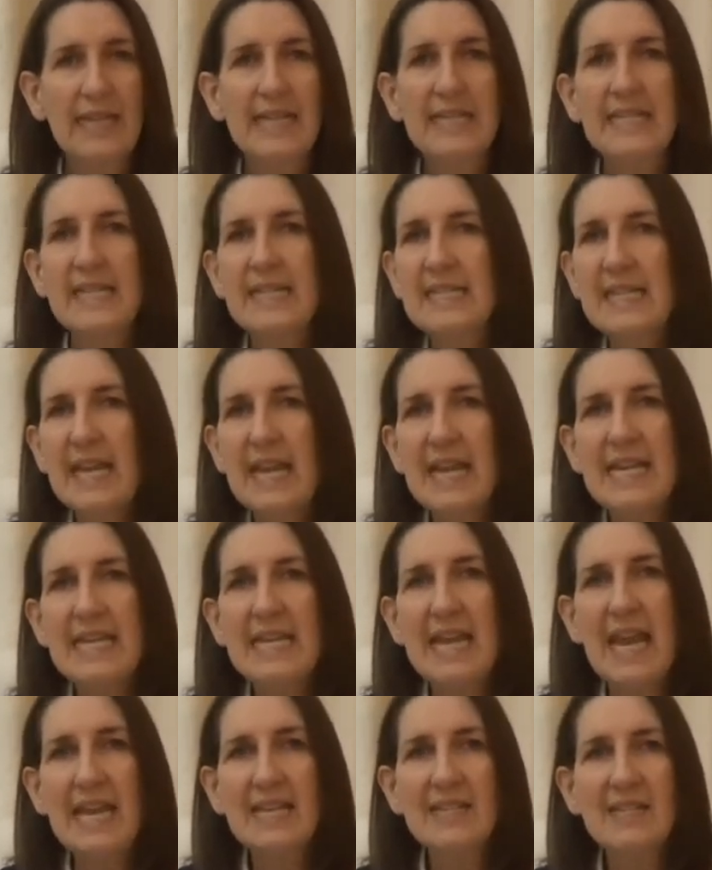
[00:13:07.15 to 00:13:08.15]
To say
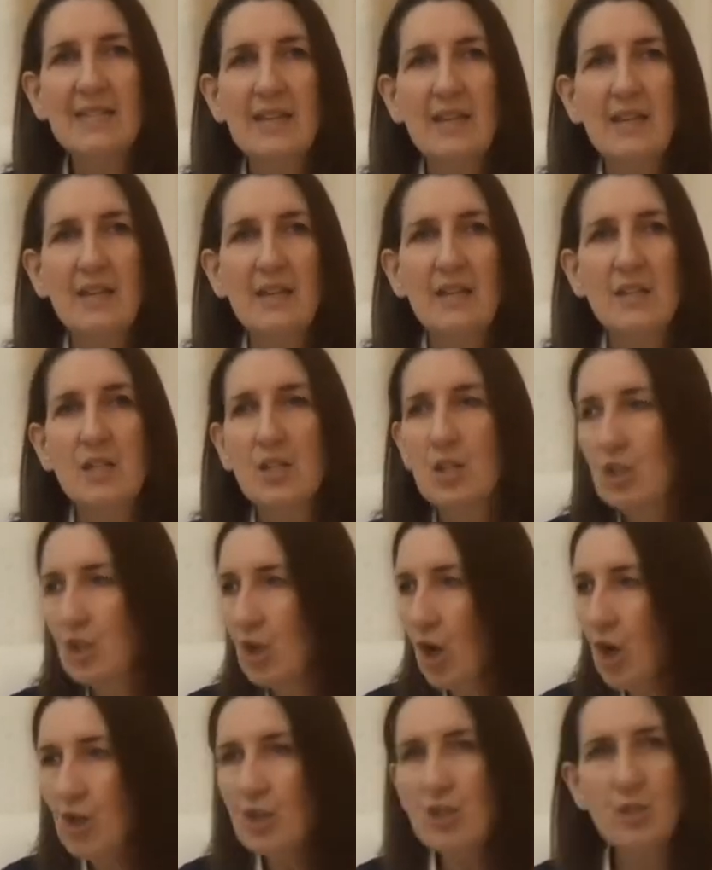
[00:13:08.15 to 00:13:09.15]
yes to
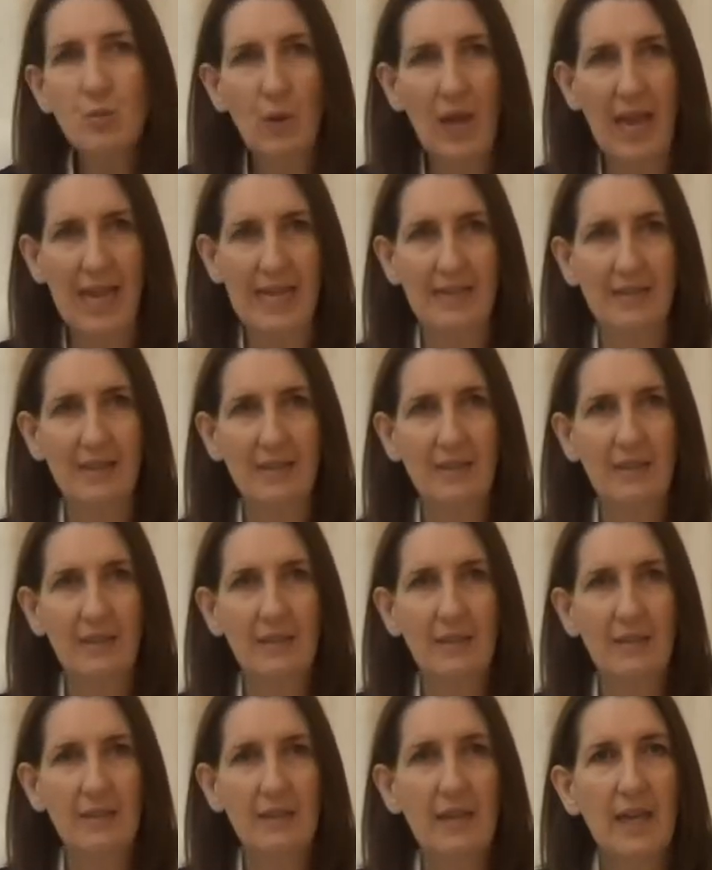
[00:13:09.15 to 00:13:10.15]
God's way
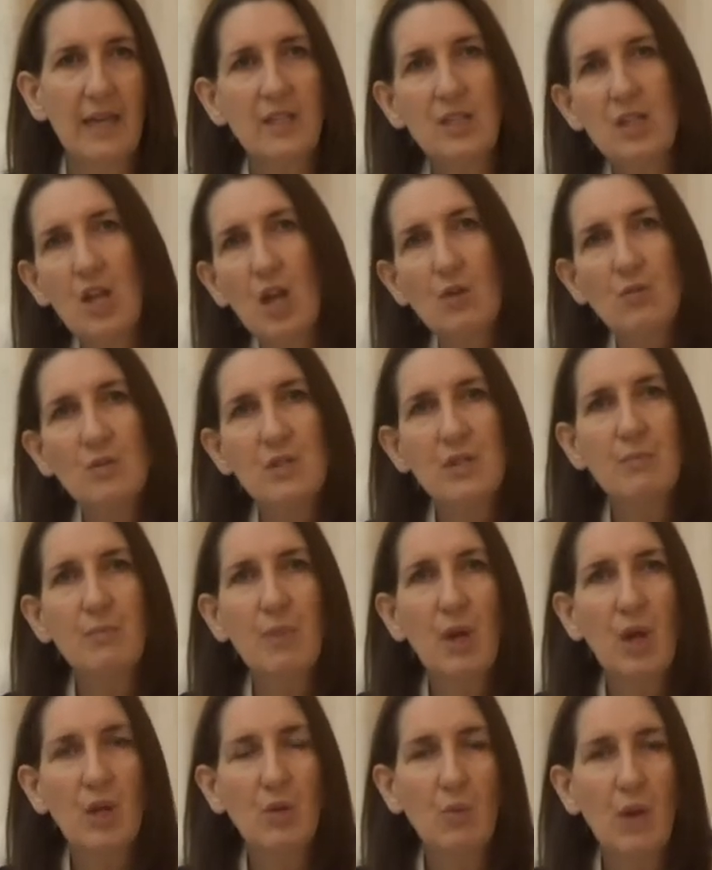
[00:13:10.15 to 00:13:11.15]
and no to
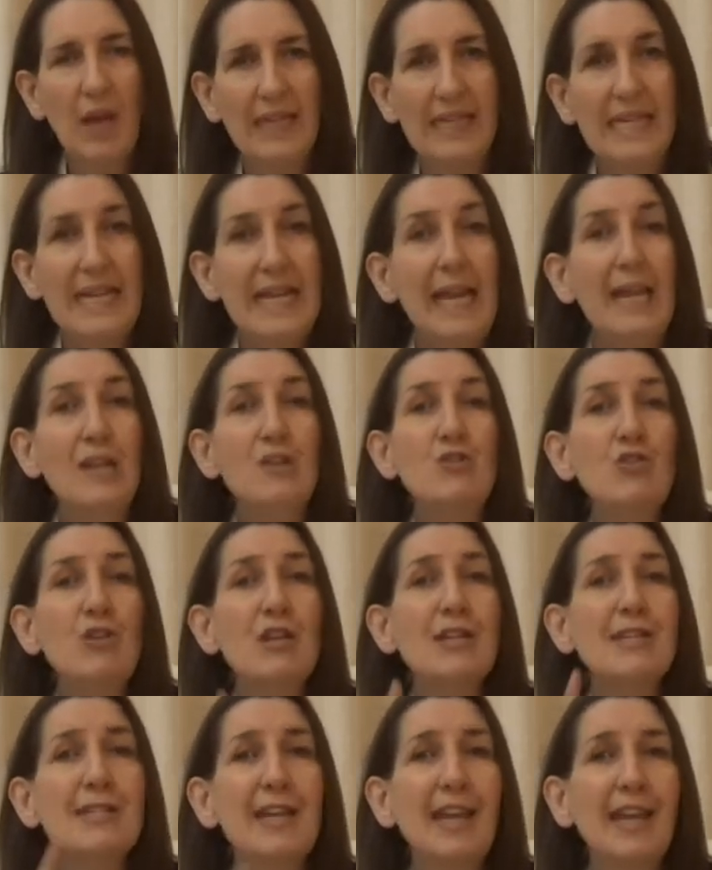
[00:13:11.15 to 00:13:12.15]
my way.
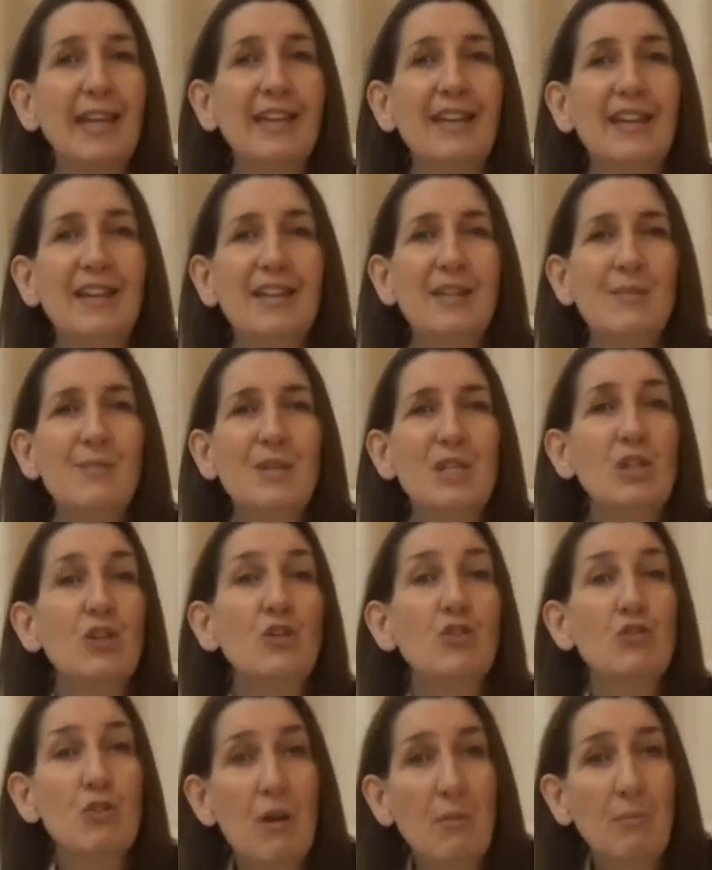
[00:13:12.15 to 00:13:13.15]
Interesting that Mr.
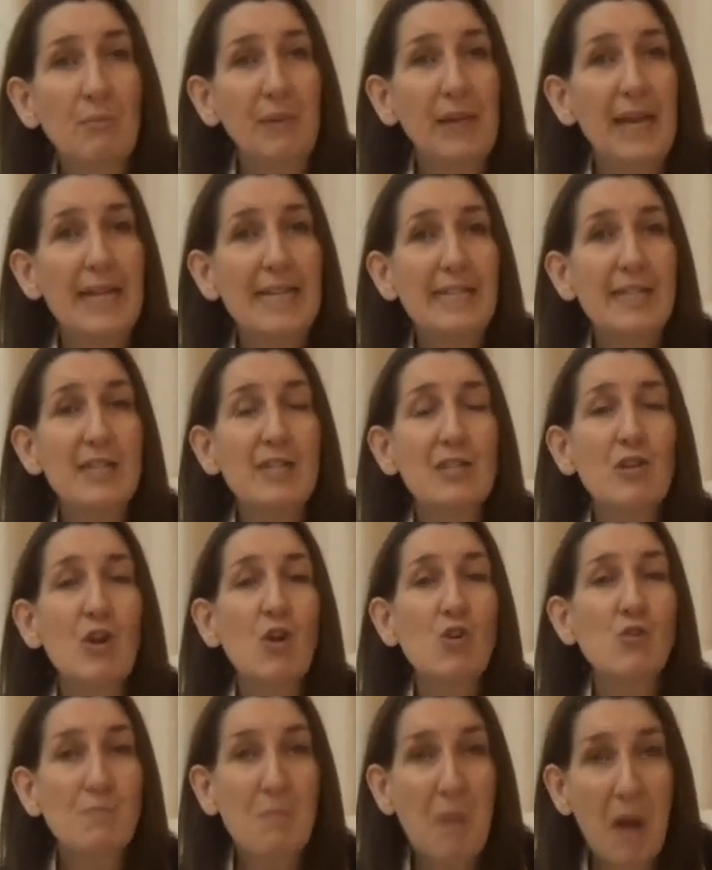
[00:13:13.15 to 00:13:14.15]
Trump played the
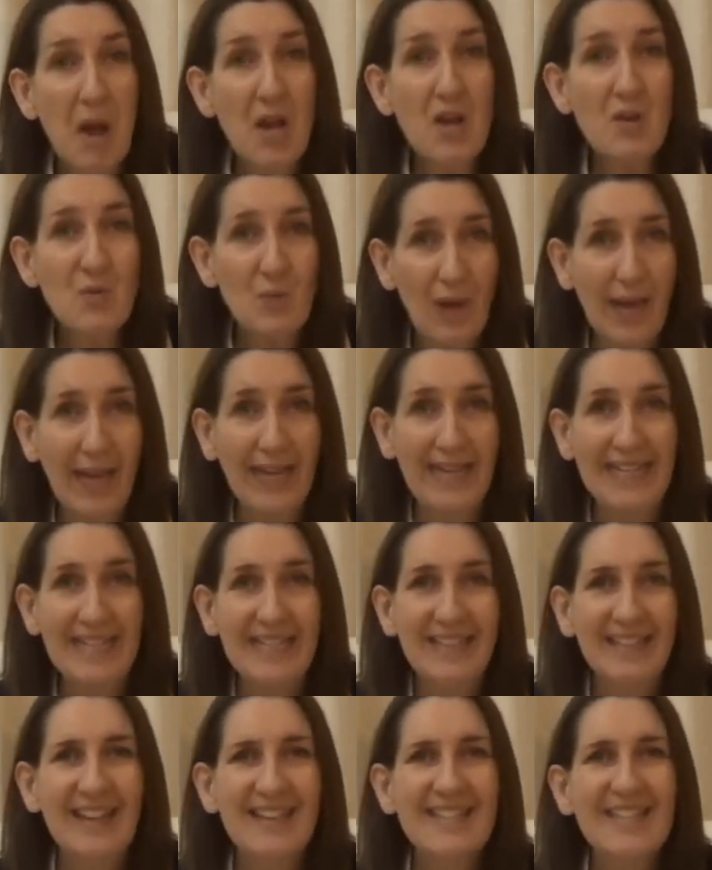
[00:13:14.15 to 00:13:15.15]
song My Way
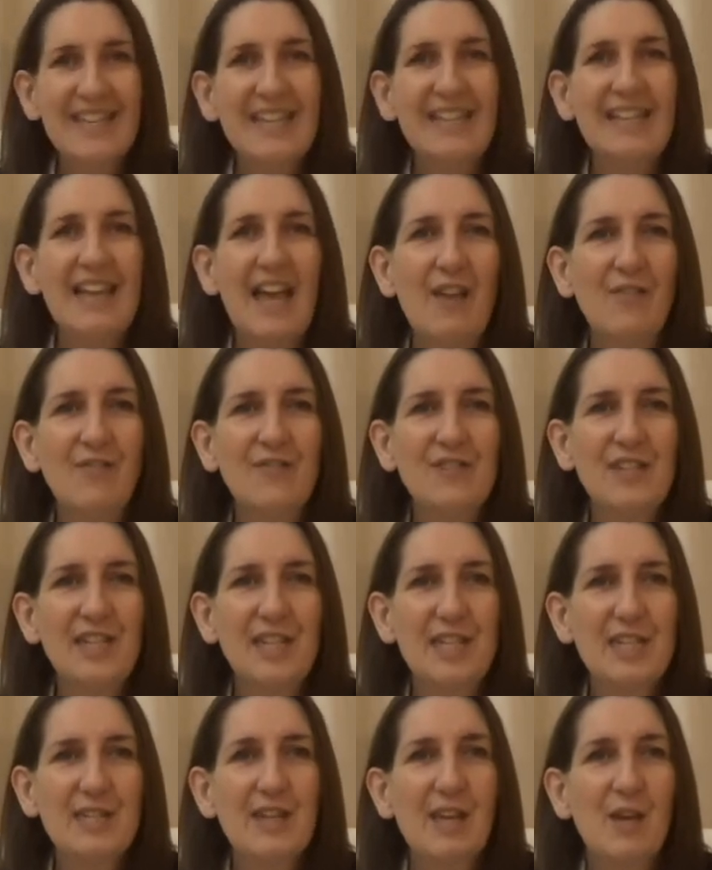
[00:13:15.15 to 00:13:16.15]
as he left in
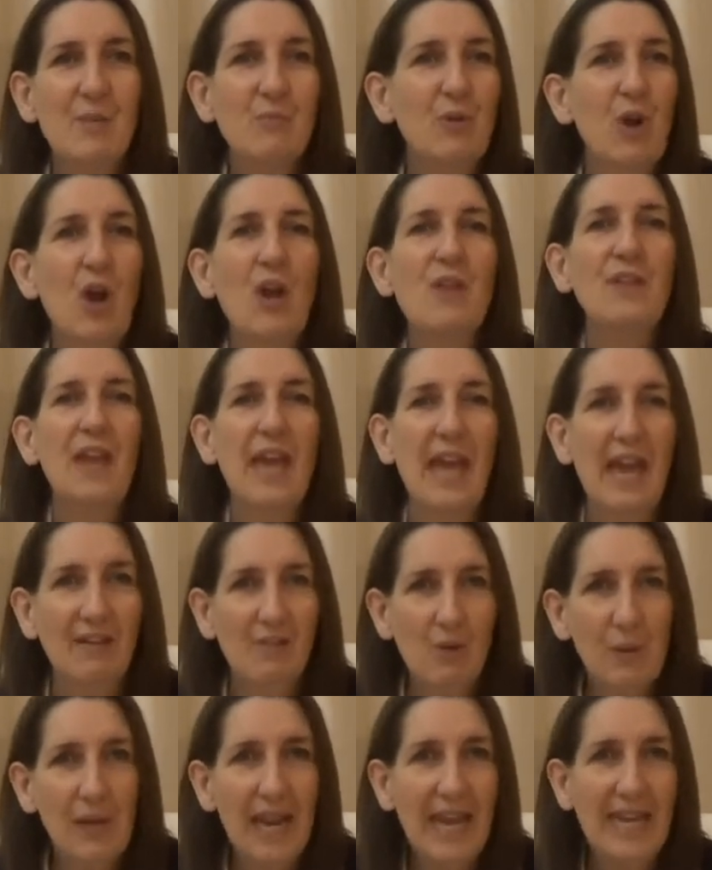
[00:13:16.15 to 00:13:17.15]
his private
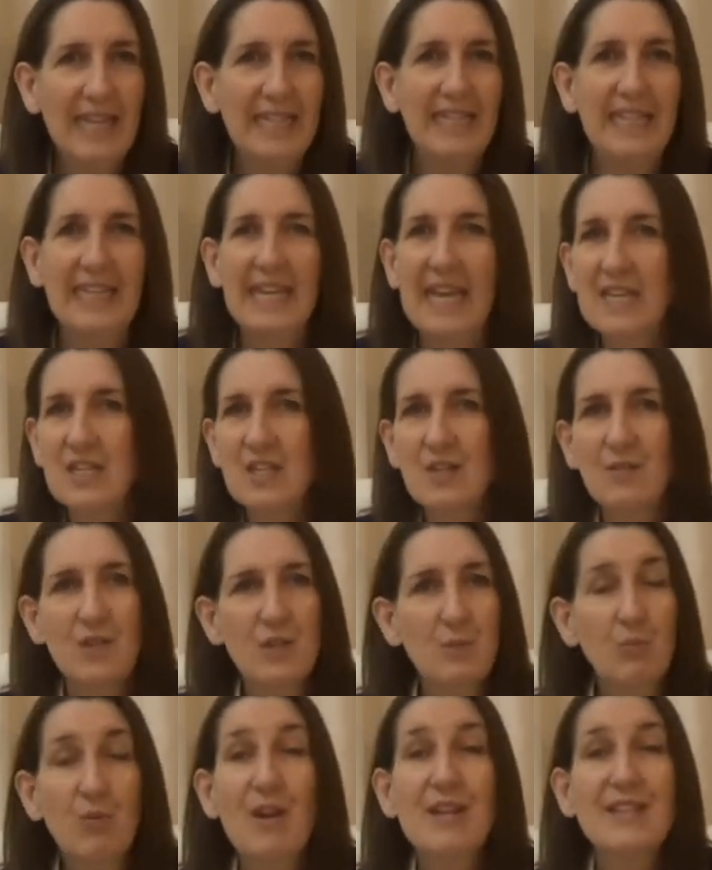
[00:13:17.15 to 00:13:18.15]
aeroplane at the end of his
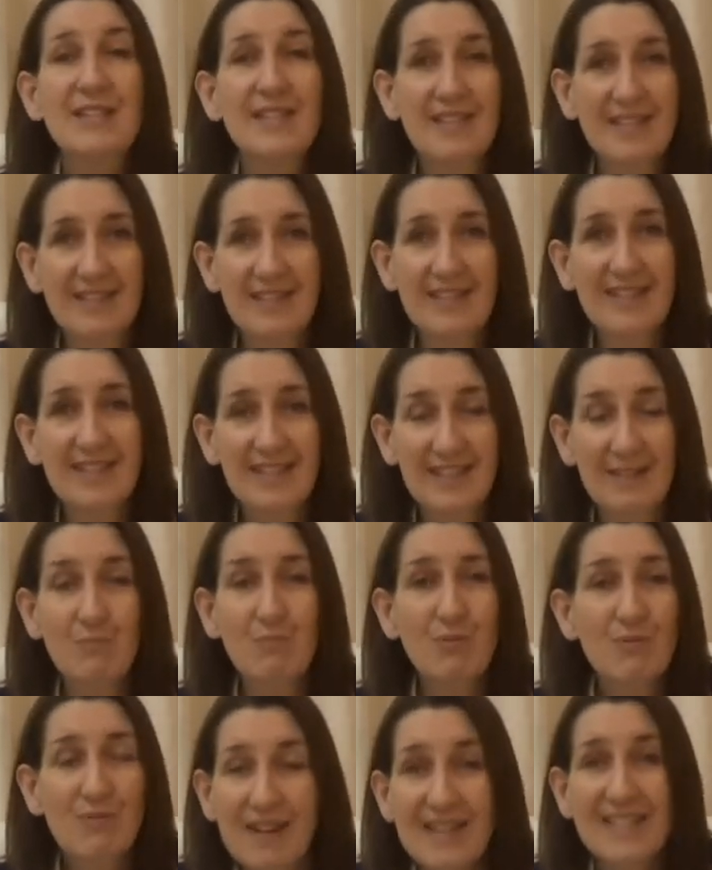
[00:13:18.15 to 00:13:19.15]

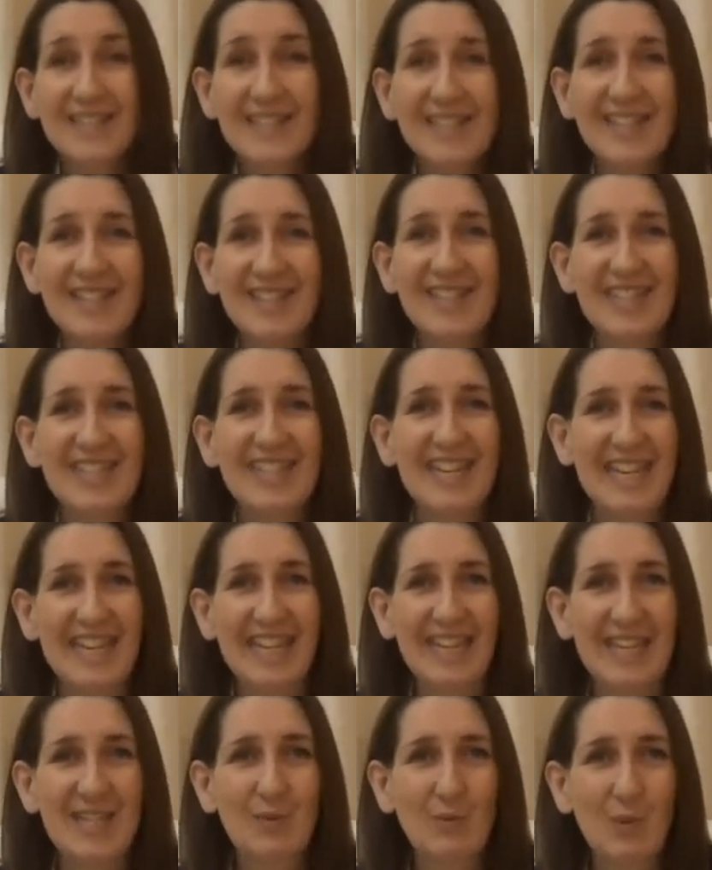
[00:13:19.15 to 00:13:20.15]
presidency
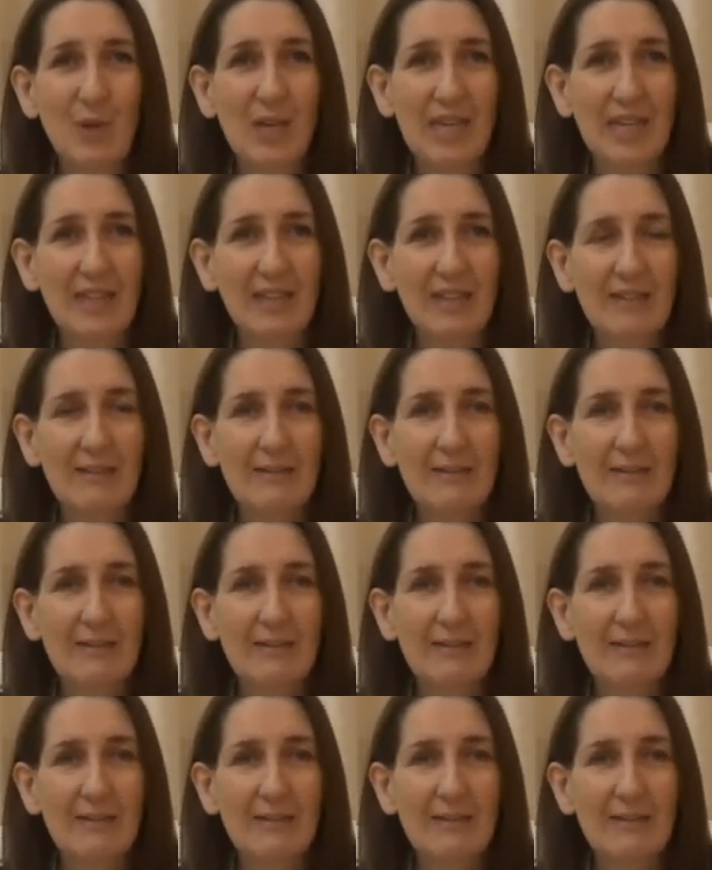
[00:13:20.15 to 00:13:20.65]
this week.